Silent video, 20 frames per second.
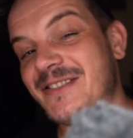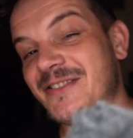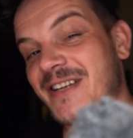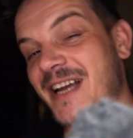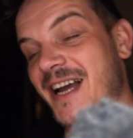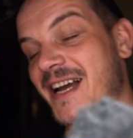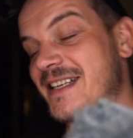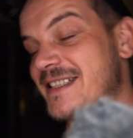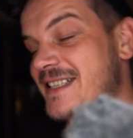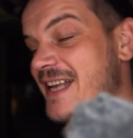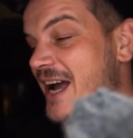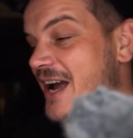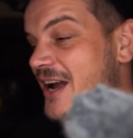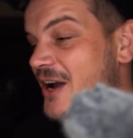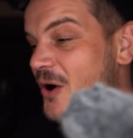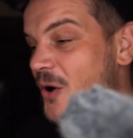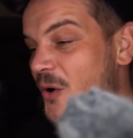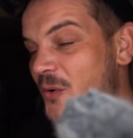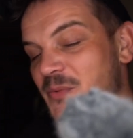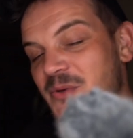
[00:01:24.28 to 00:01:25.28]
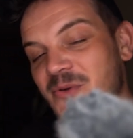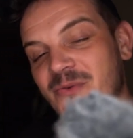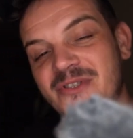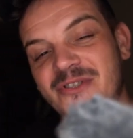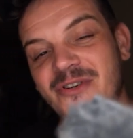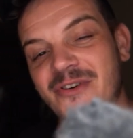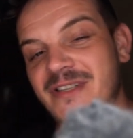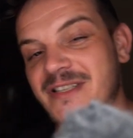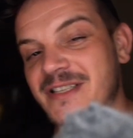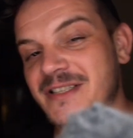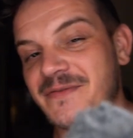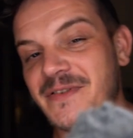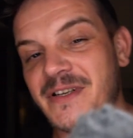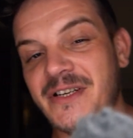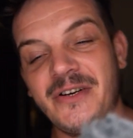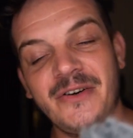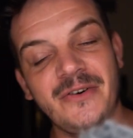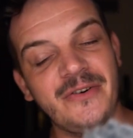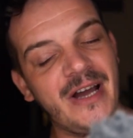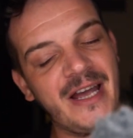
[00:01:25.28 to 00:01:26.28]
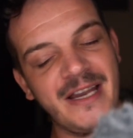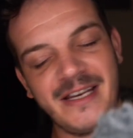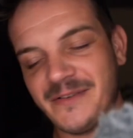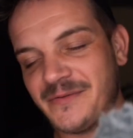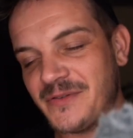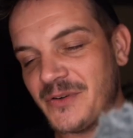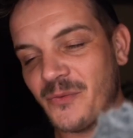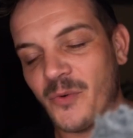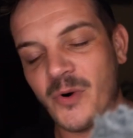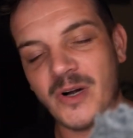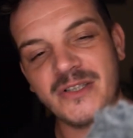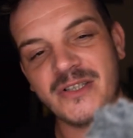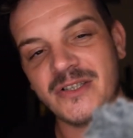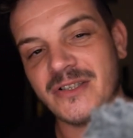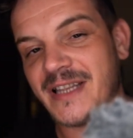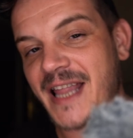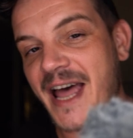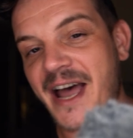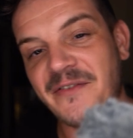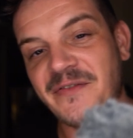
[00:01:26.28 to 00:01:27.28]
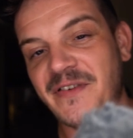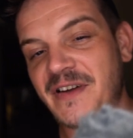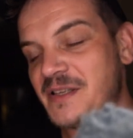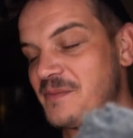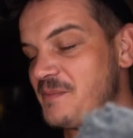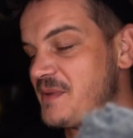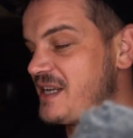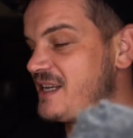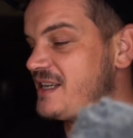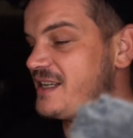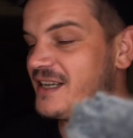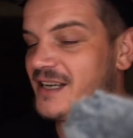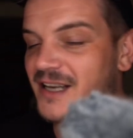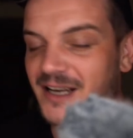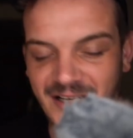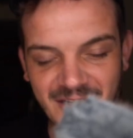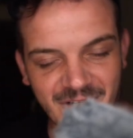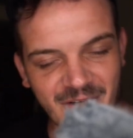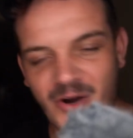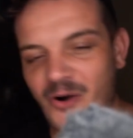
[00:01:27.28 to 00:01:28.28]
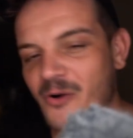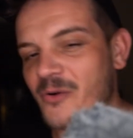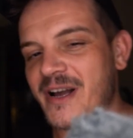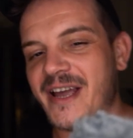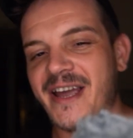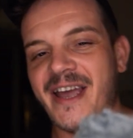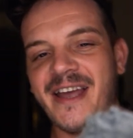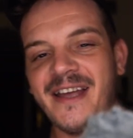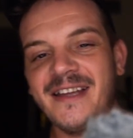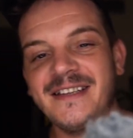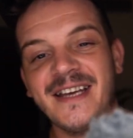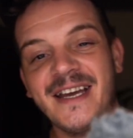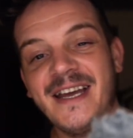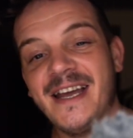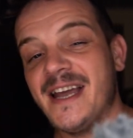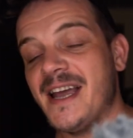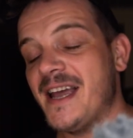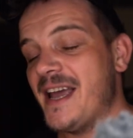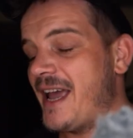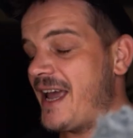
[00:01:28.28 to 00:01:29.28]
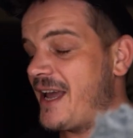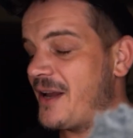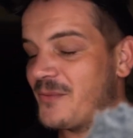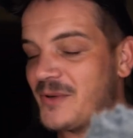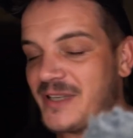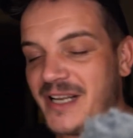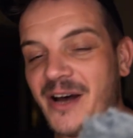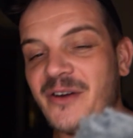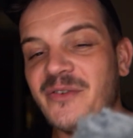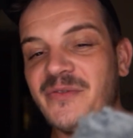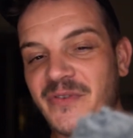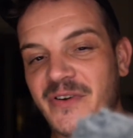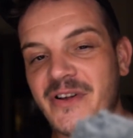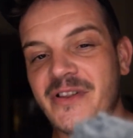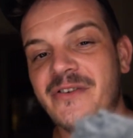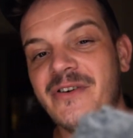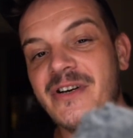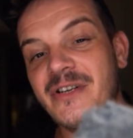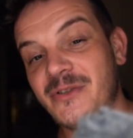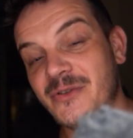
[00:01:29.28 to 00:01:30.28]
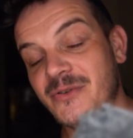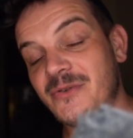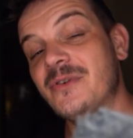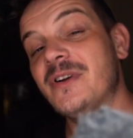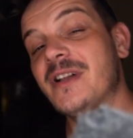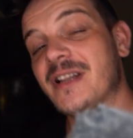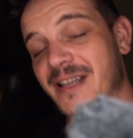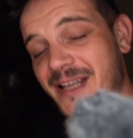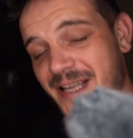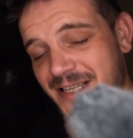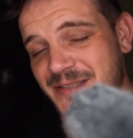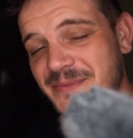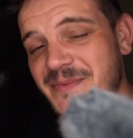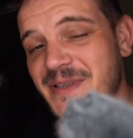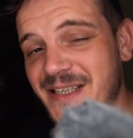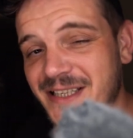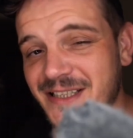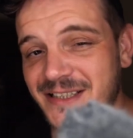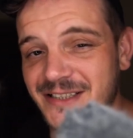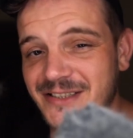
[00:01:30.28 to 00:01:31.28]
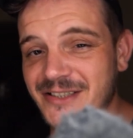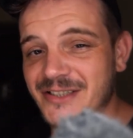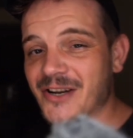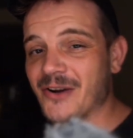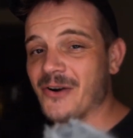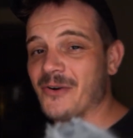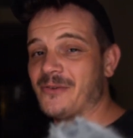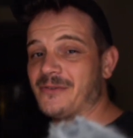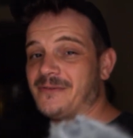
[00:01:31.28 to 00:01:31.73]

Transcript: you guys, I hope you enjoyed this video, and if you want to laugh at me, go ahead. And without further ado, let's begin the show.